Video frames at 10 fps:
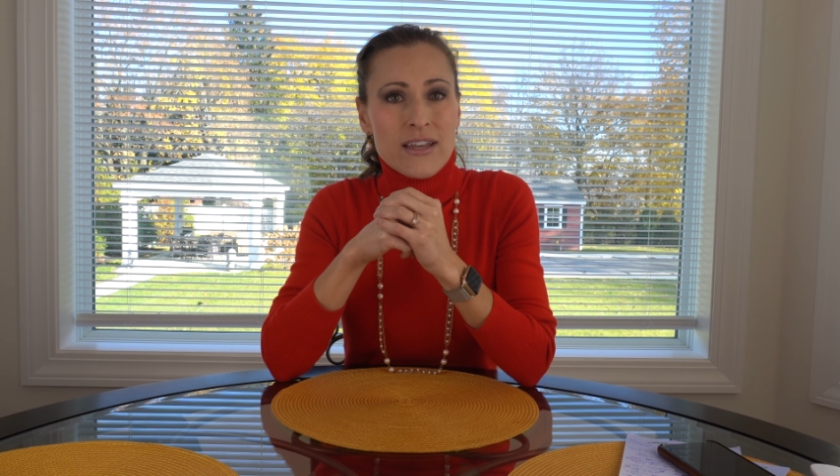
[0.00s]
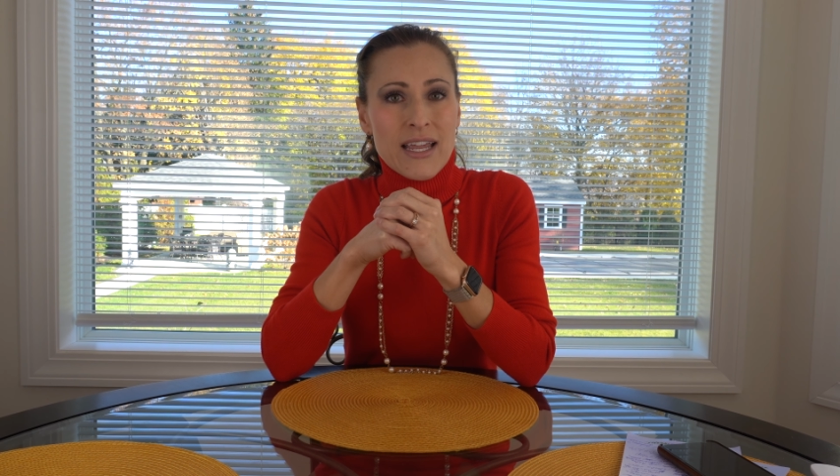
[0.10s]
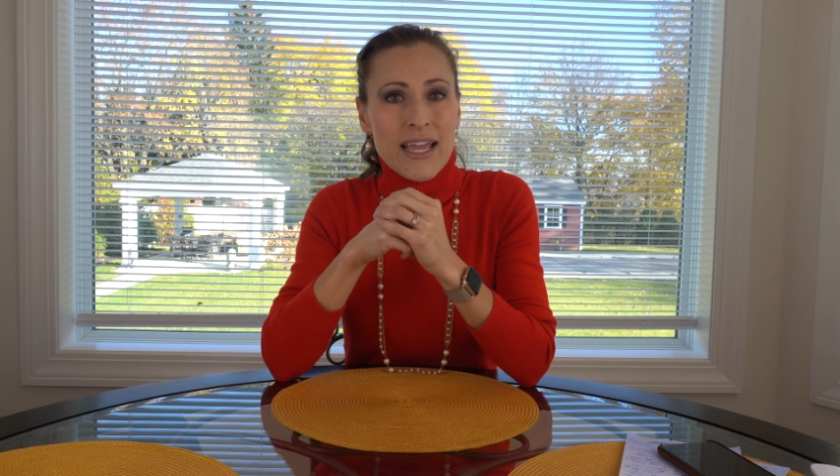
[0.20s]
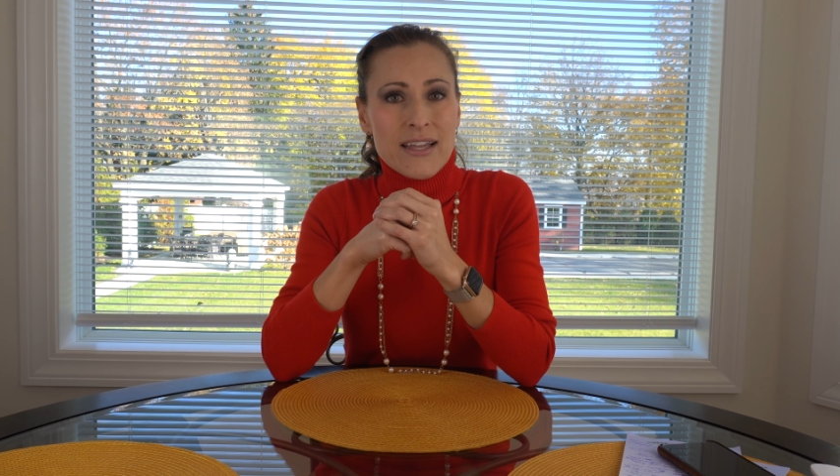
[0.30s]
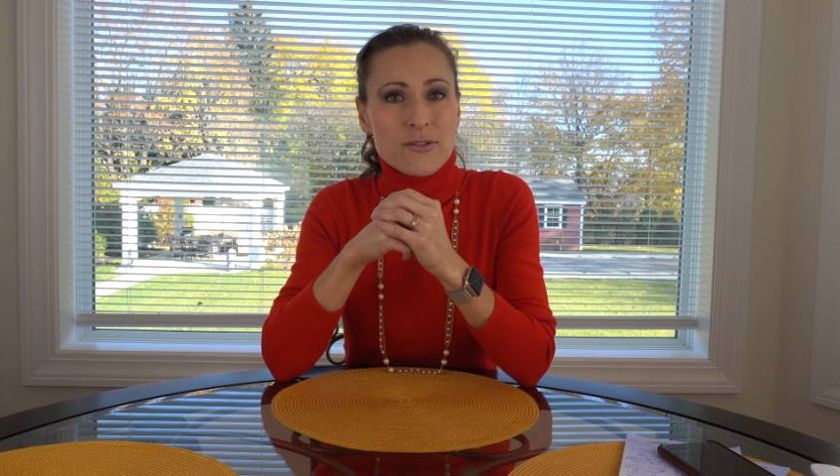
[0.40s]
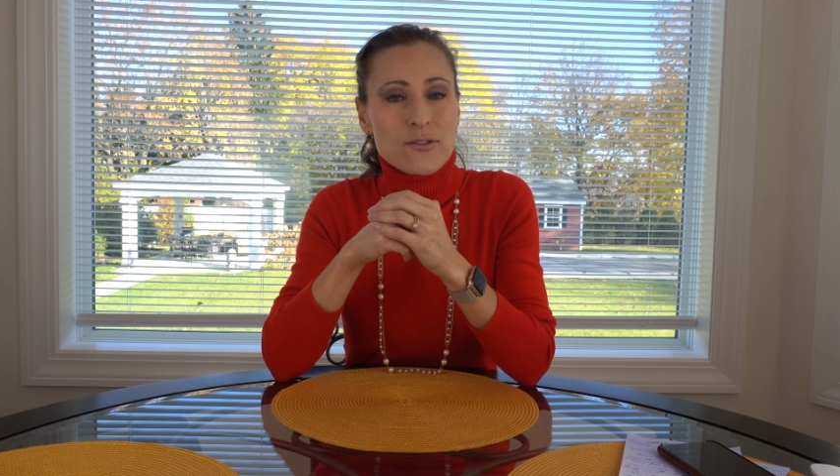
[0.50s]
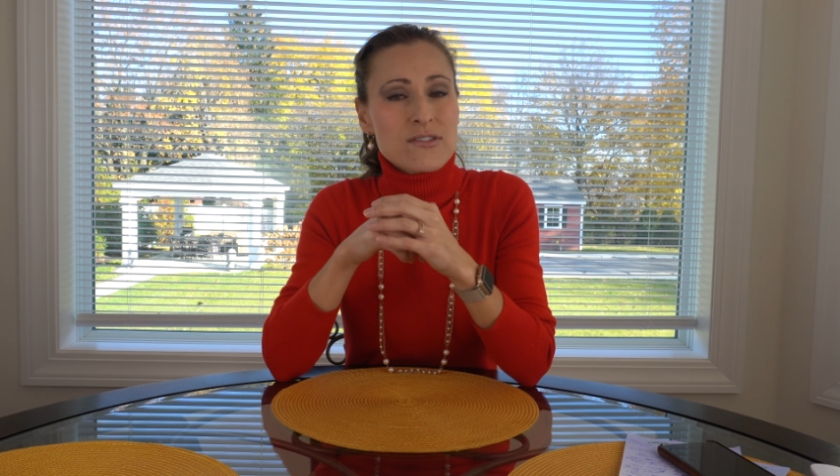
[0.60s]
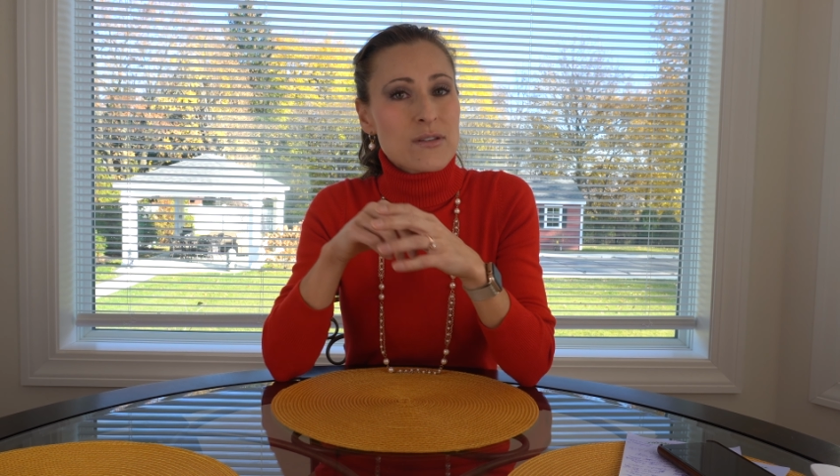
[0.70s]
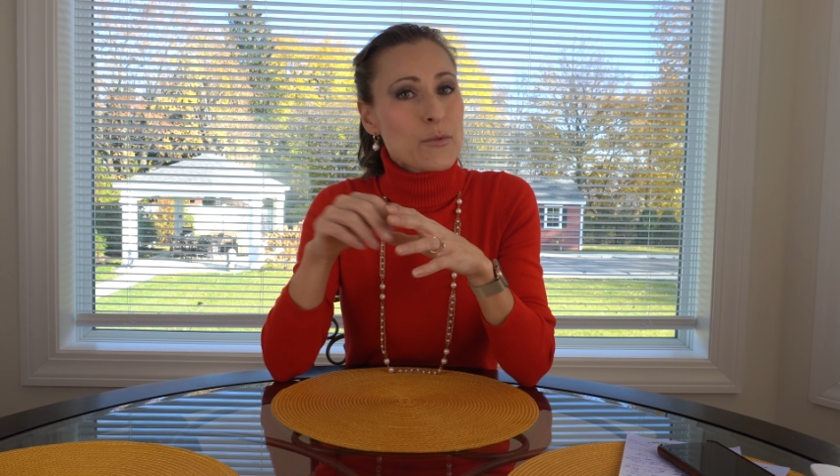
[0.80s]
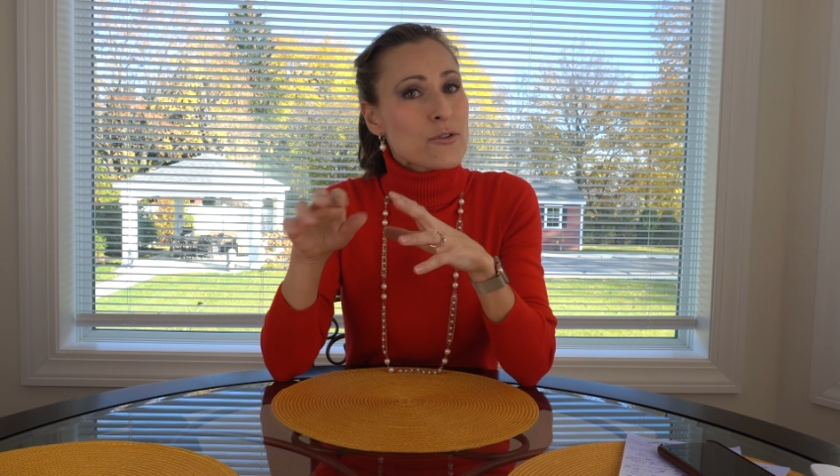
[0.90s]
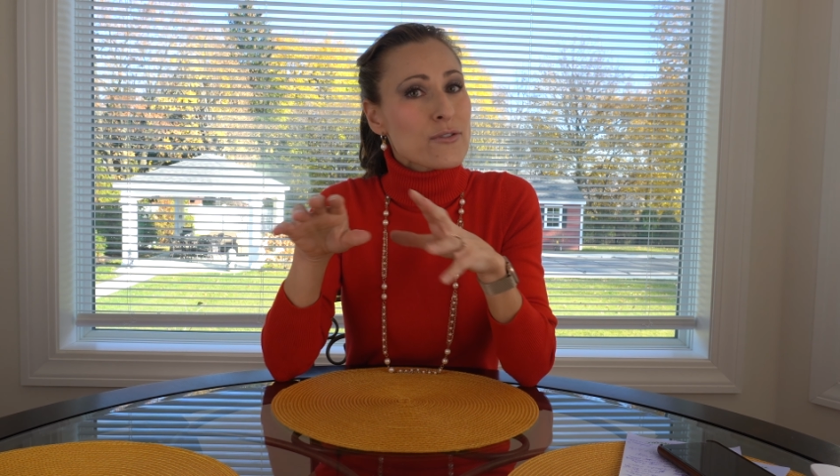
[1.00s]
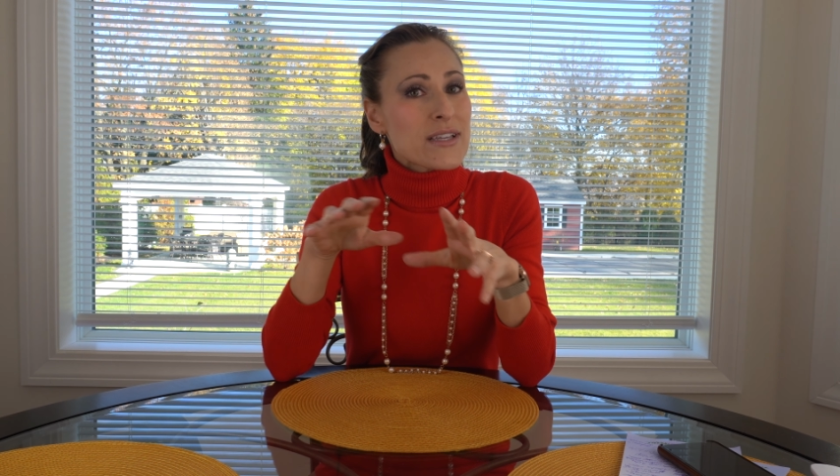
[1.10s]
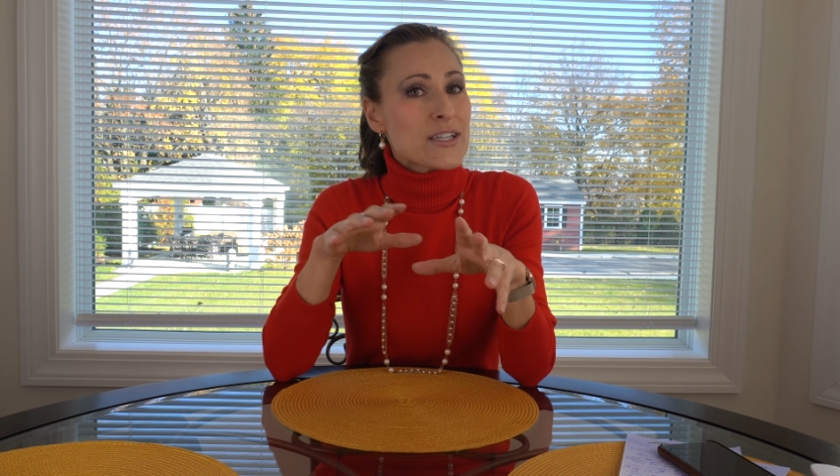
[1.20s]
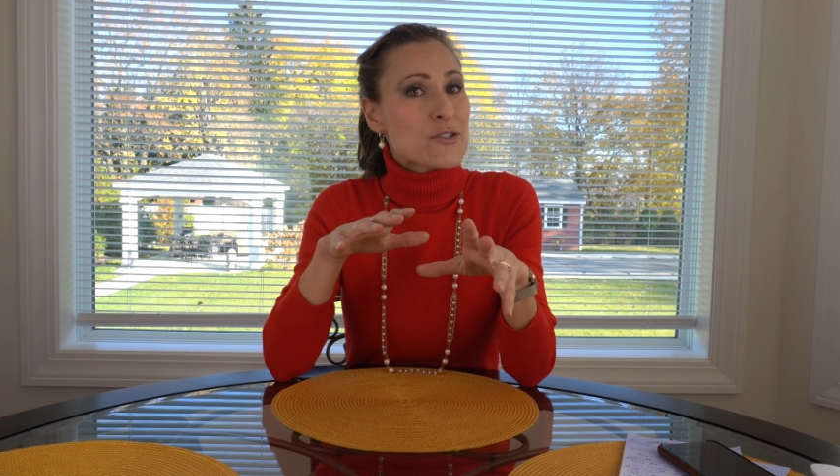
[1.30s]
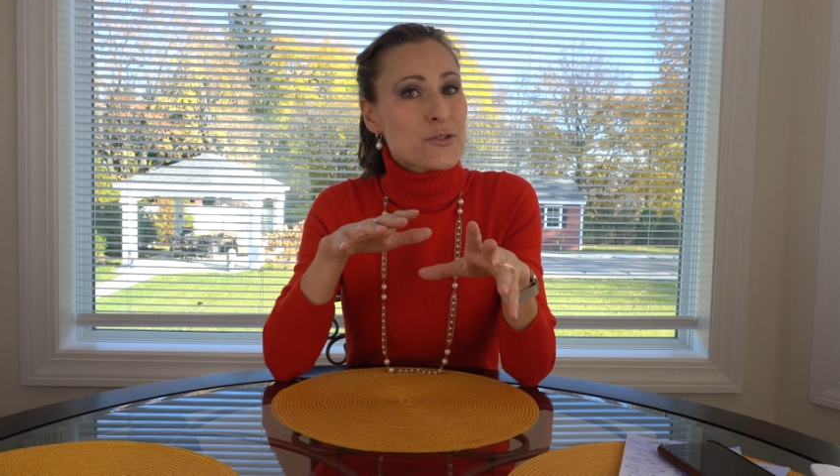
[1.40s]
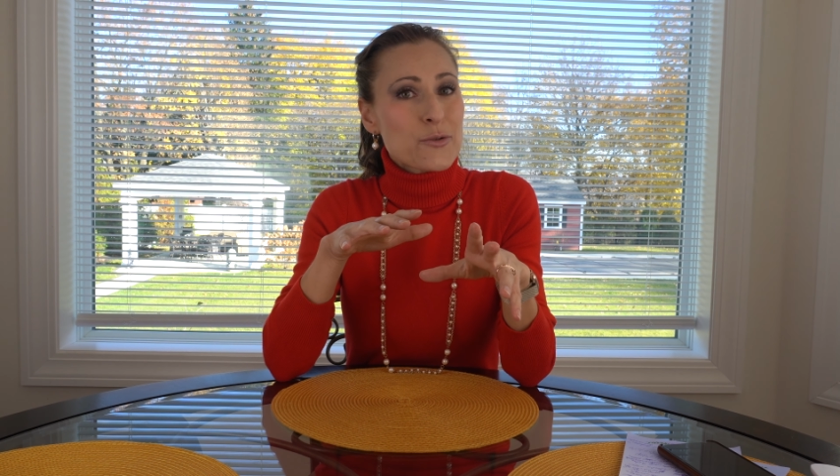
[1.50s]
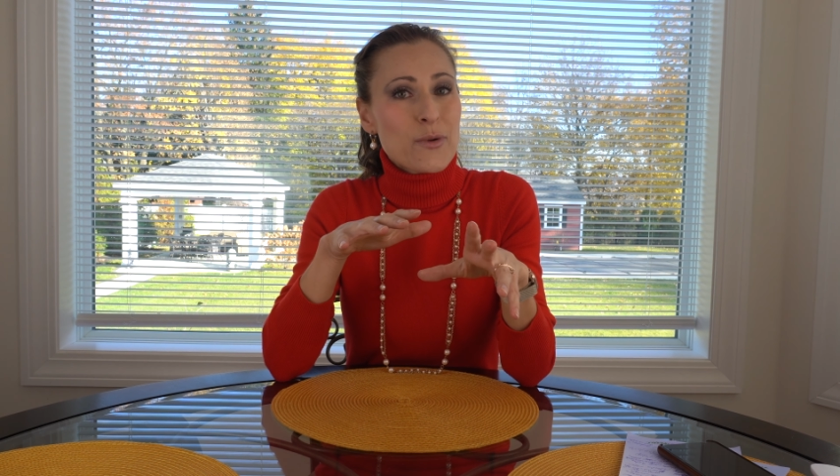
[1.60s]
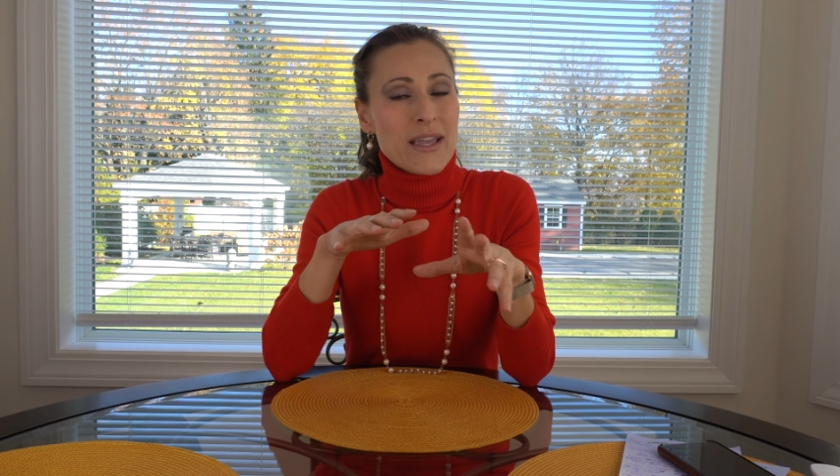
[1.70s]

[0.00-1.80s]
handles similarly to